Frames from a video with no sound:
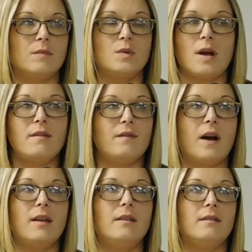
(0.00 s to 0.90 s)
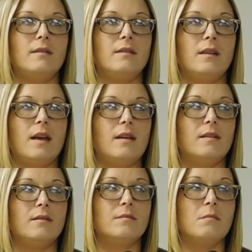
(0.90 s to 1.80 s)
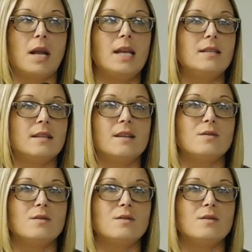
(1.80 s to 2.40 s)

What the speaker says: try to find, money to get